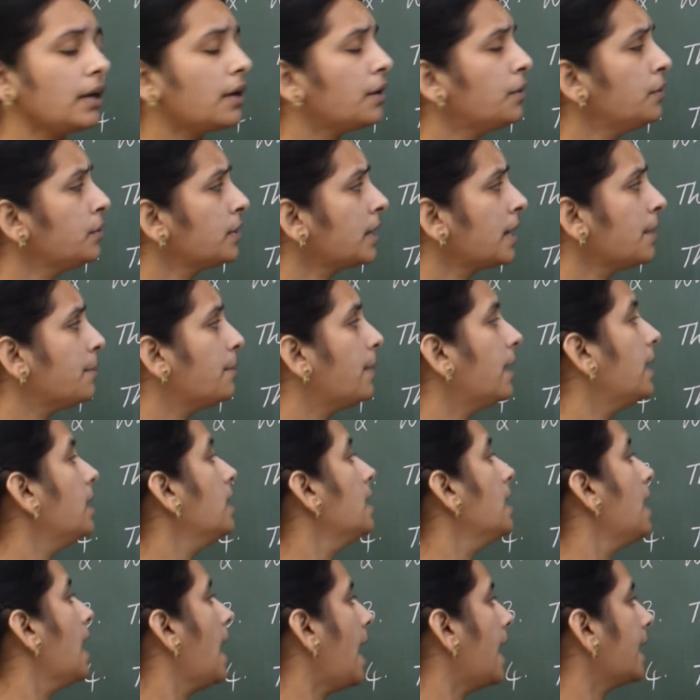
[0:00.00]
Okay, ma.
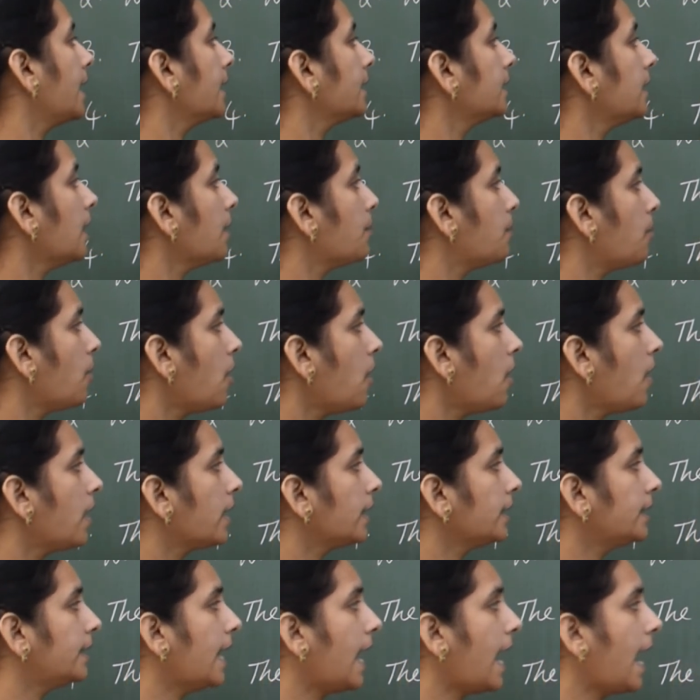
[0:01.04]
And the
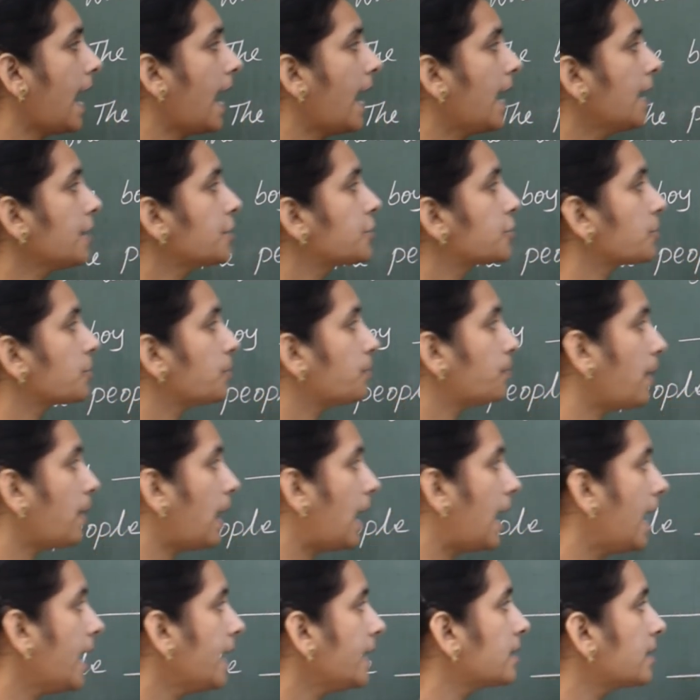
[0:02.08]
boy dash
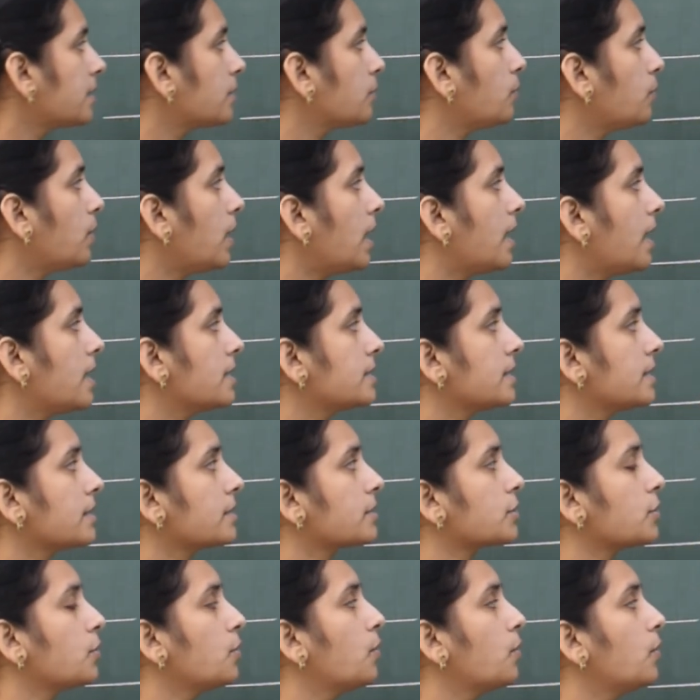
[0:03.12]
bike was
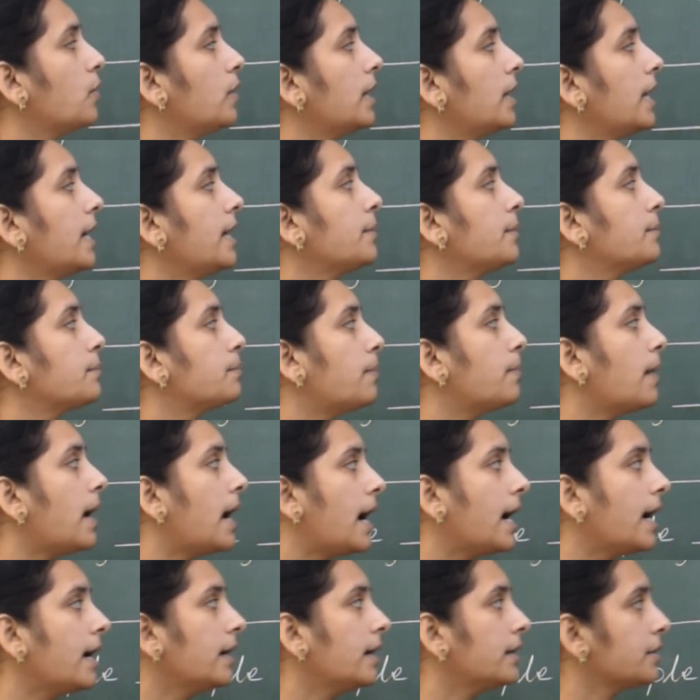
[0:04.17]
stolen
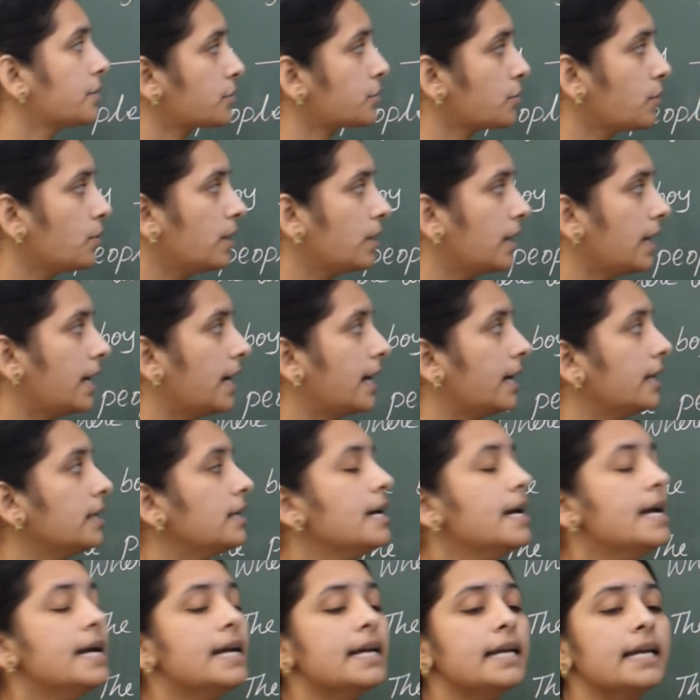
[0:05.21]
by stolen
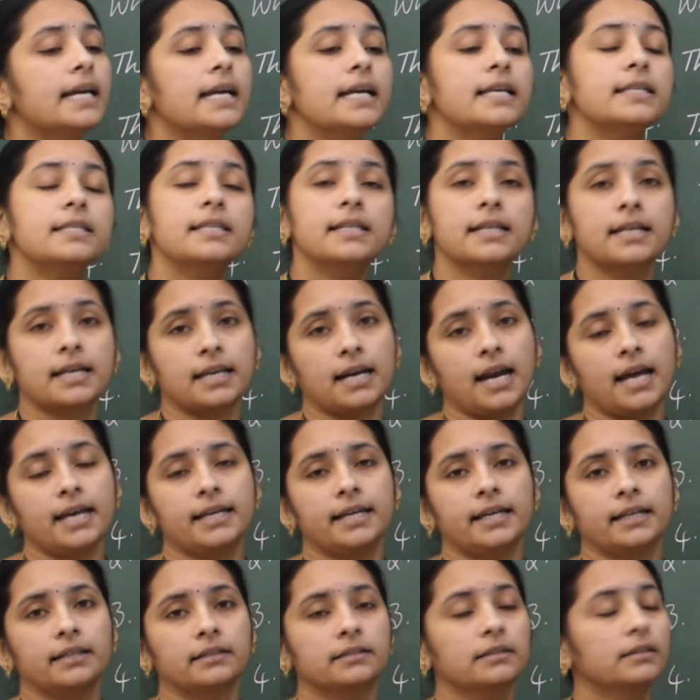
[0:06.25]
is
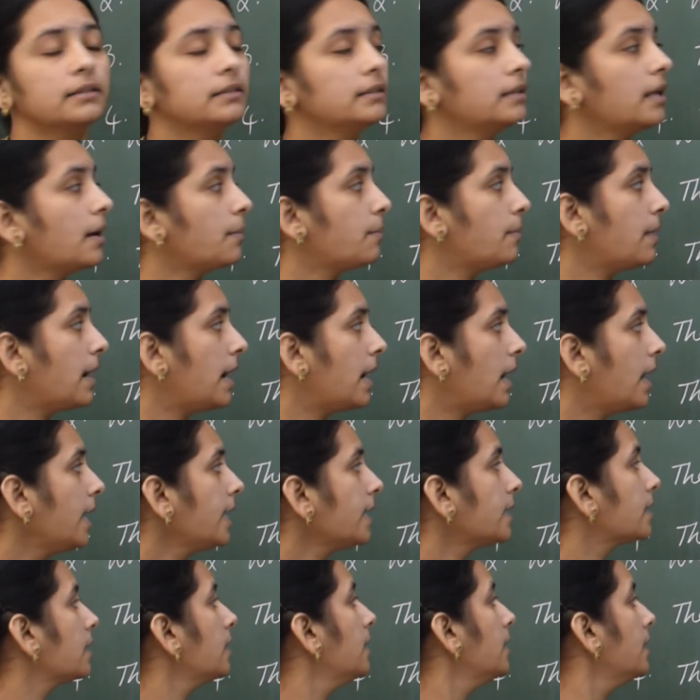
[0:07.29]
crying. The boy